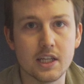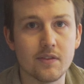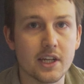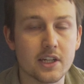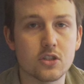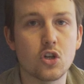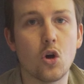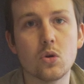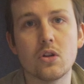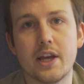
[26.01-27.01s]
giving it a
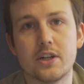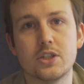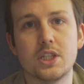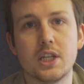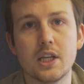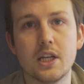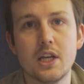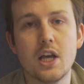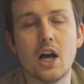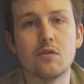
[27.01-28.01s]
total energy
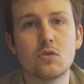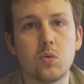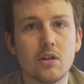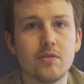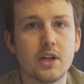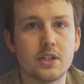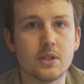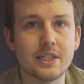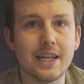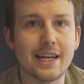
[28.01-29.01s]
of one thousand two
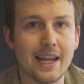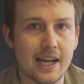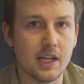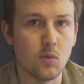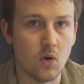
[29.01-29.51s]
hundred eighty